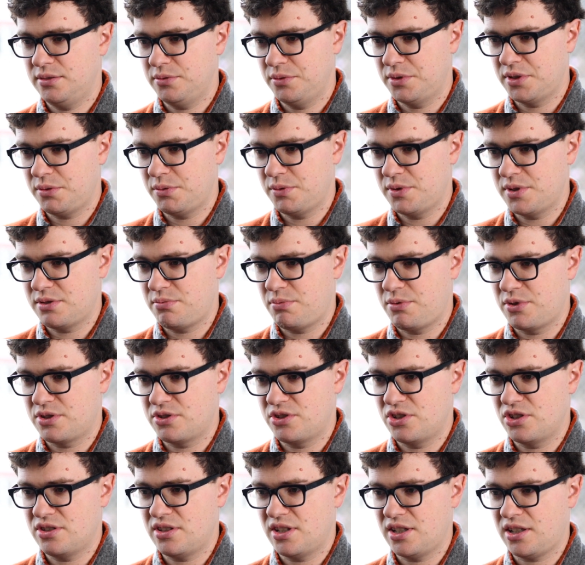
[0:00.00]
was
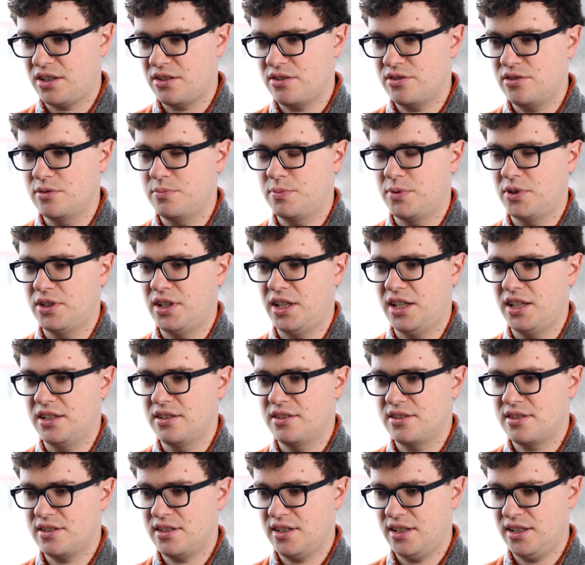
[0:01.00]
just like a super
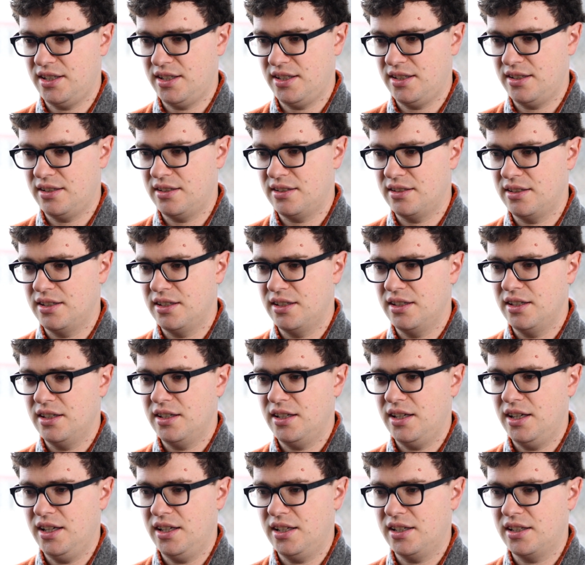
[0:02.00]
nice
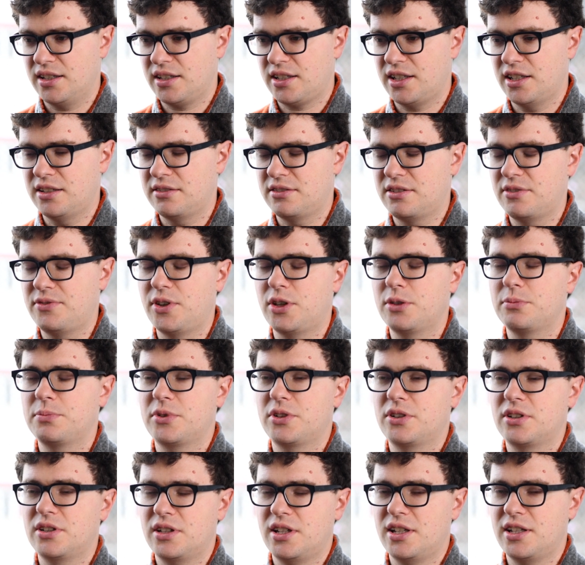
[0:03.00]
kind of
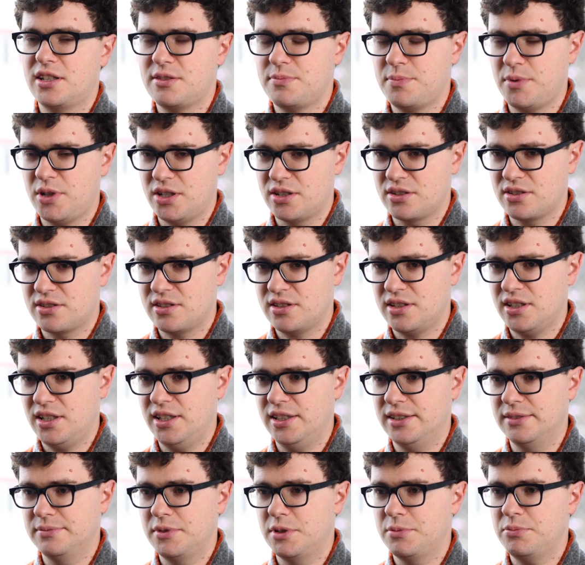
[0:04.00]
developer experience
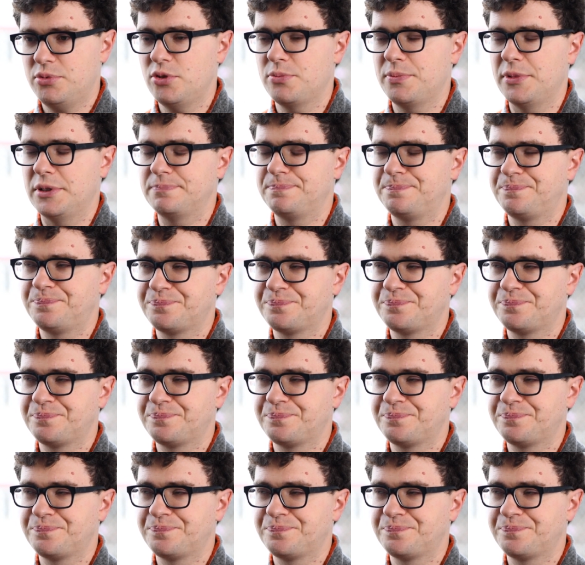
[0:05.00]
improvement.